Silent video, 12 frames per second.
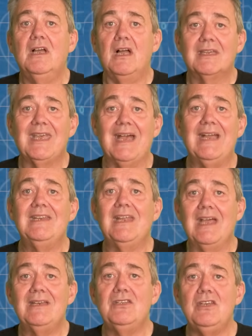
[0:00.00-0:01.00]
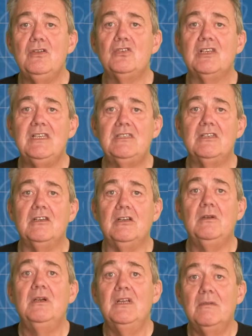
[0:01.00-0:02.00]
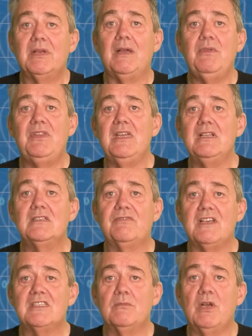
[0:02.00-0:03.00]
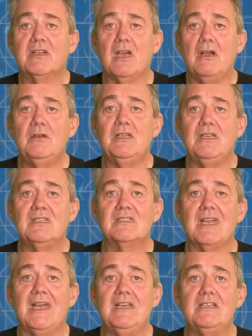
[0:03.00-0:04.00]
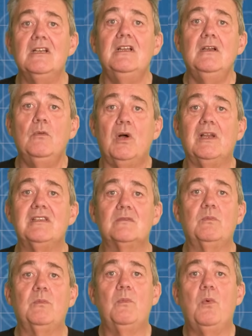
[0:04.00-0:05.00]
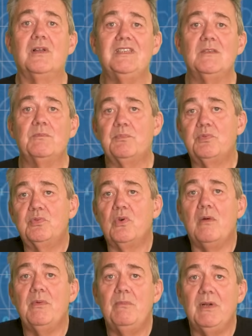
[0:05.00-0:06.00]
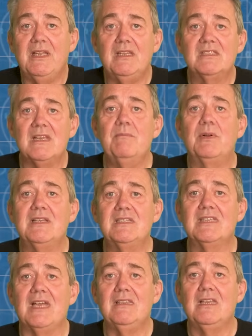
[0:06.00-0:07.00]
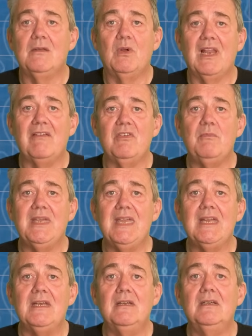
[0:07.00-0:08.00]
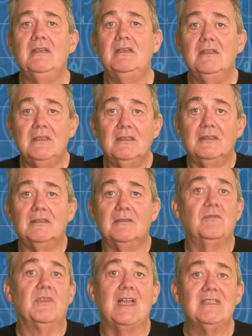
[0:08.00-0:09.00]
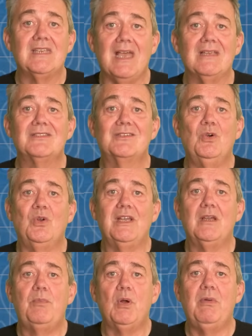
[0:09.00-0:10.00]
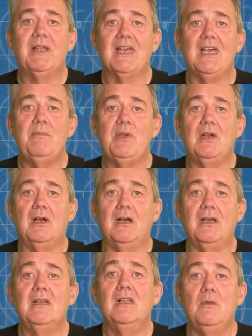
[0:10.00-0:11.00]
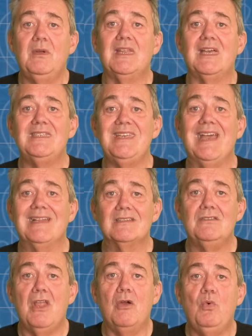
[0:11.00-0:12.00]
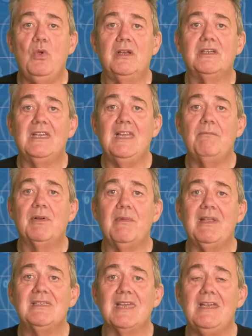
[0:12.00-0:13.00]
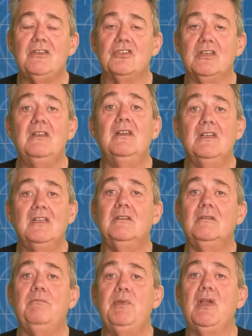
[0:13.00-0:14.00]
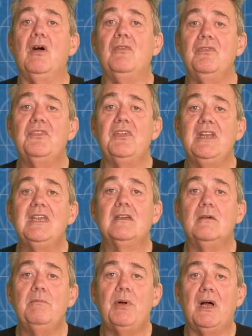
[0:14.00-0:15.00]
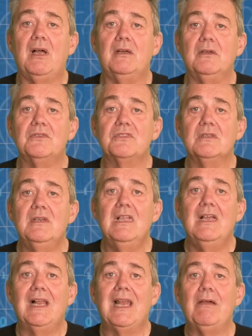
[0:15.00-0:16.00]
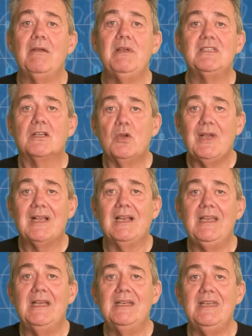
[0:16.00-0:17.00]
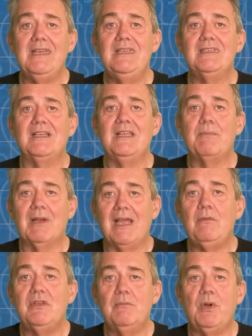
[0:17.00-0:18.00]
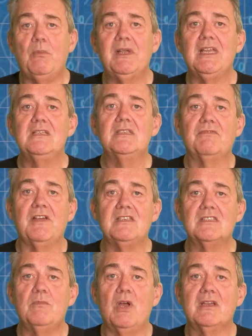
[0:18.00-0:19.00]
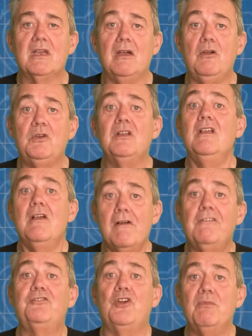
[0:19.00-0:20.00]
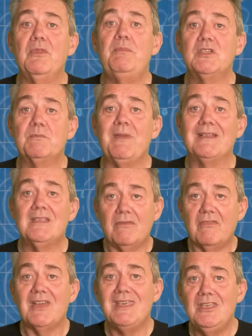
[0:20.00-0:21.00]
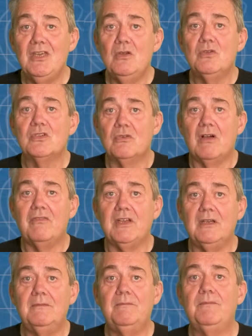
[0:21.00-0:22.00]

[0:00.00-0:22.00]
I can and usually do play with the interface of my code at this stage, while it's what is probably the simplest state that it will ever be in. A test calling a public API with as yet no working implementation beyond that it compiles, allowing me to quickly and easily play with the public interface to my code from the perspective of a user of it.